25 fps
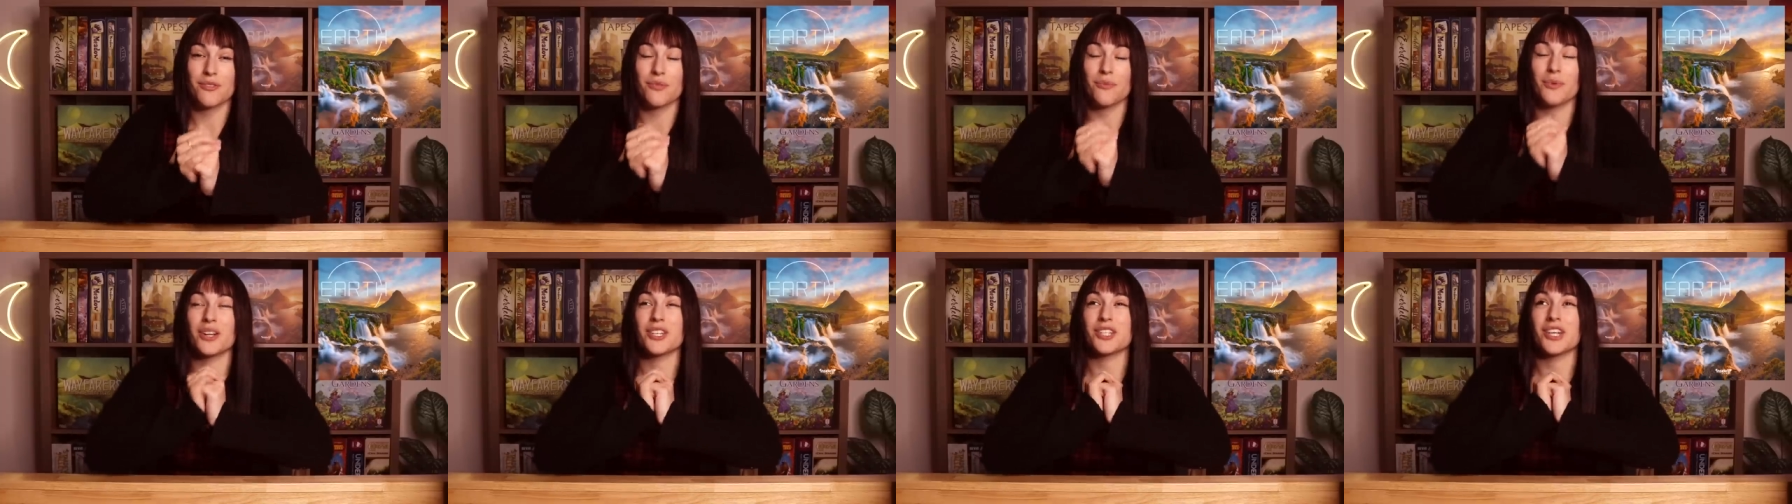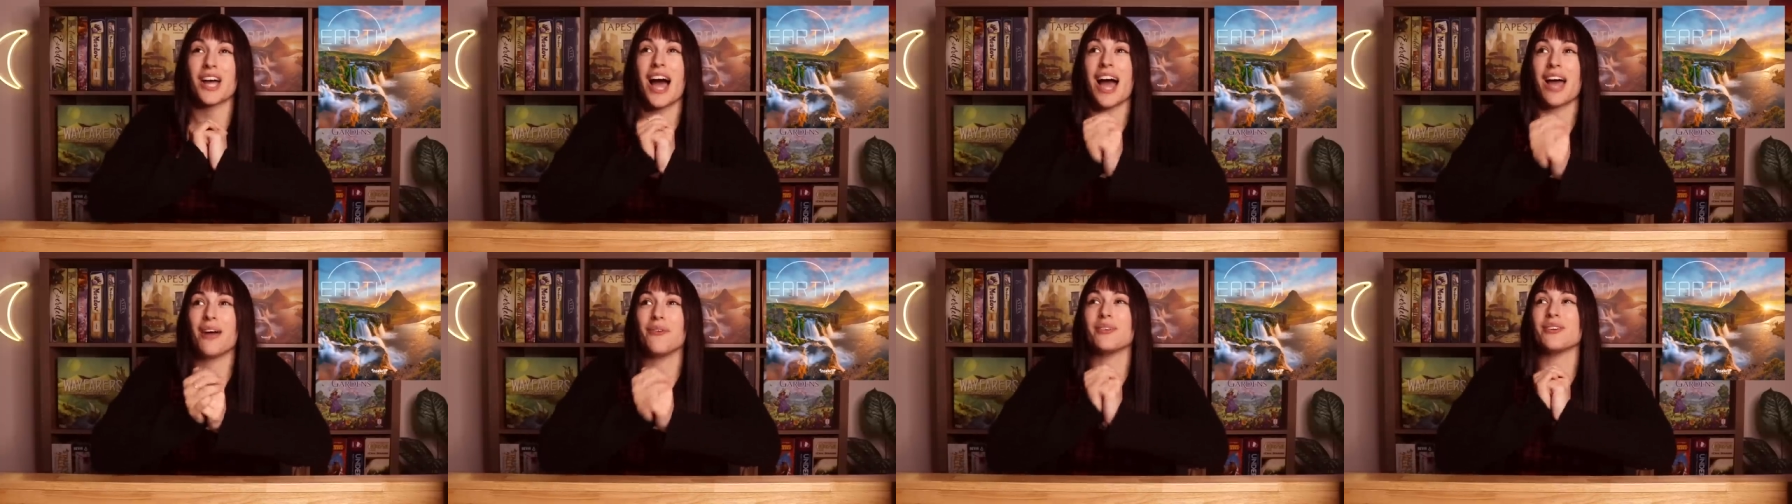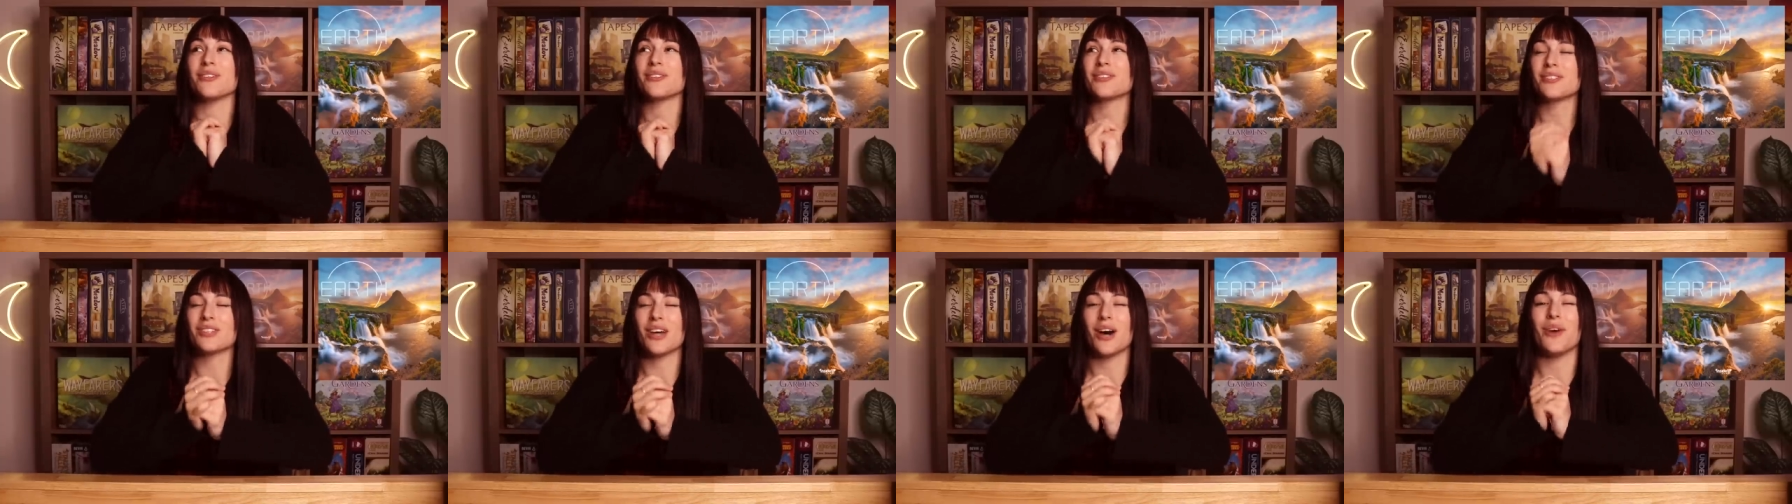which I
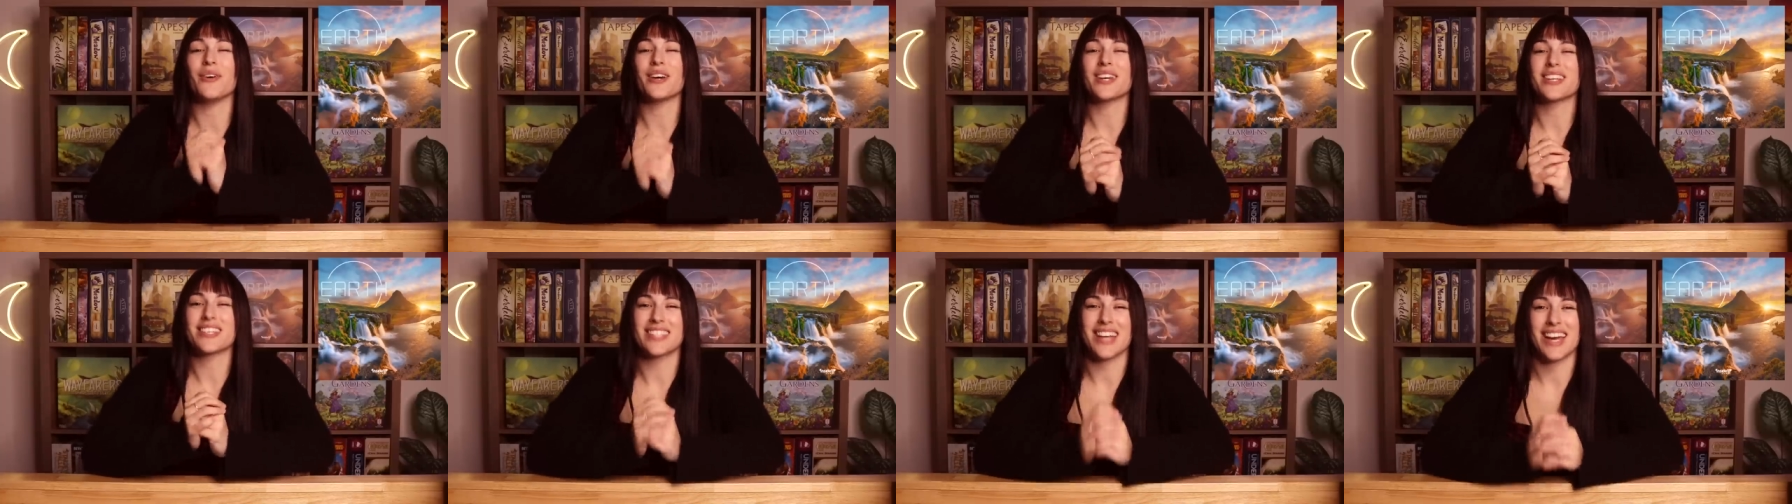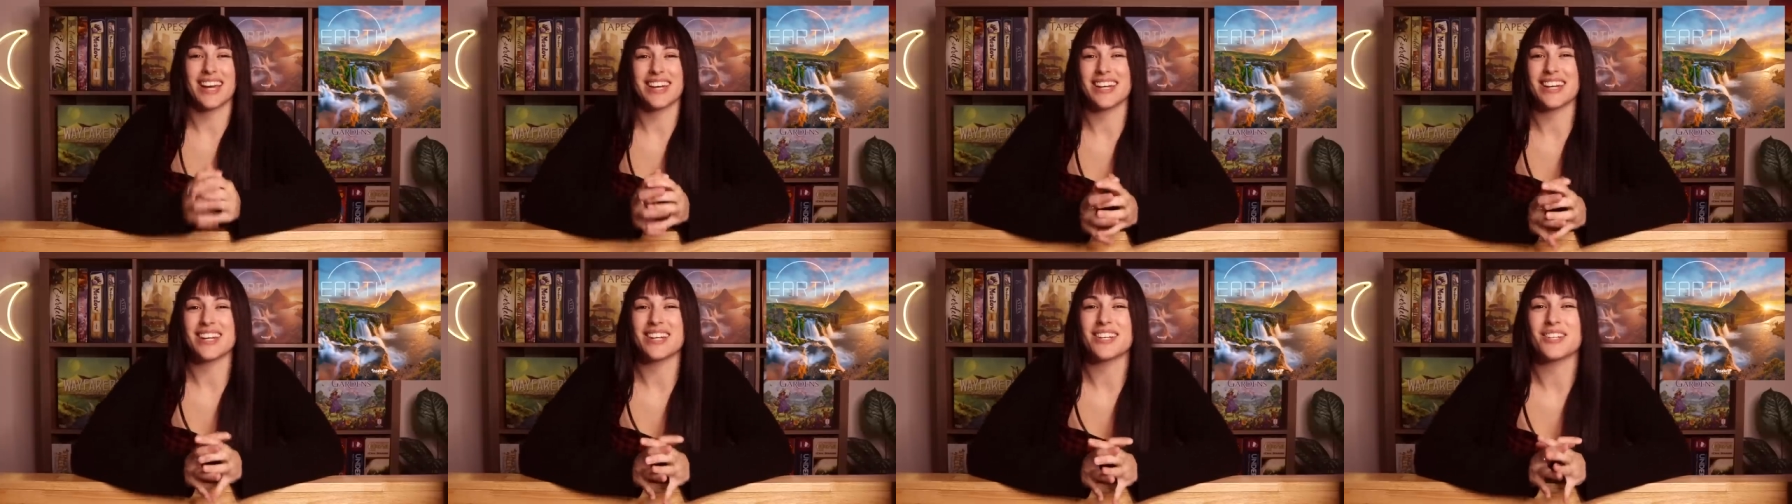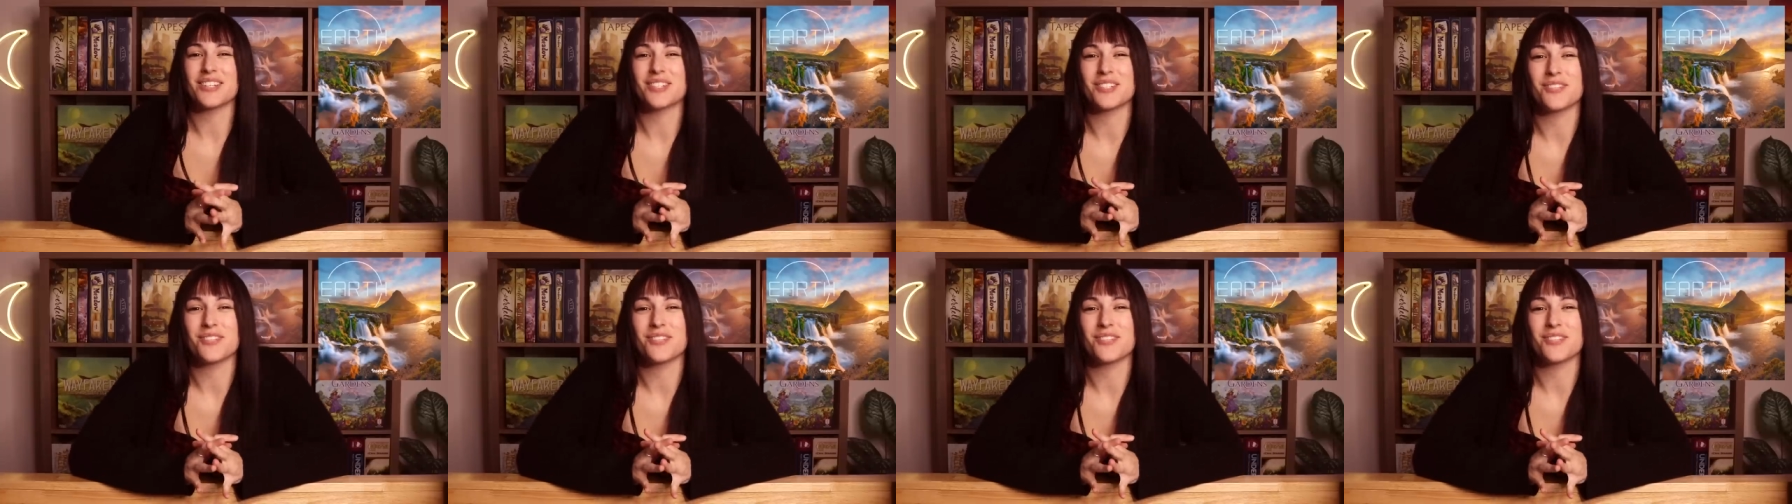was so excited